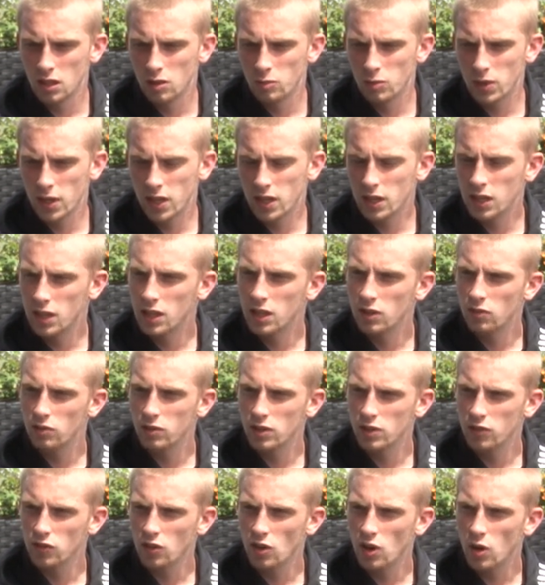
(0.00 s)
play in a
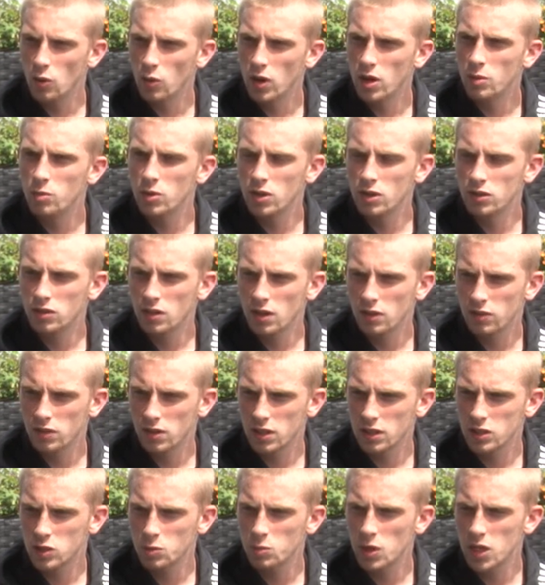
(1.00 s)
different sort of way, but there's
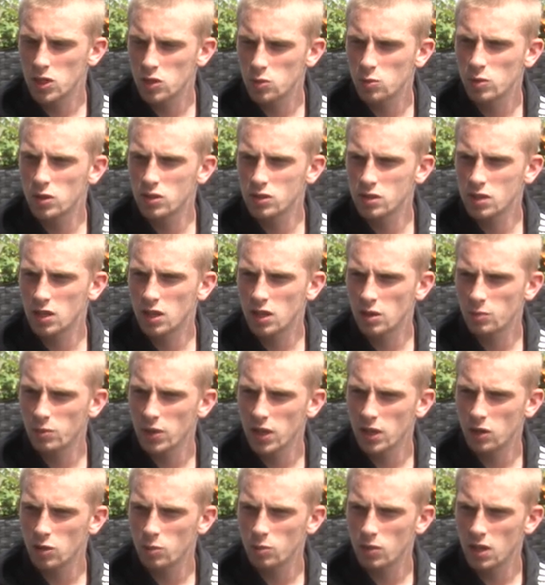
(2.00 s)
definitely some attributes that you can
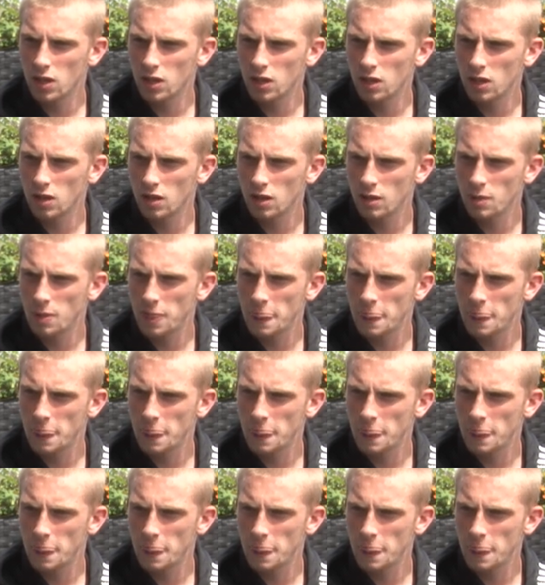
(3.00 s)
pick up there, yeah.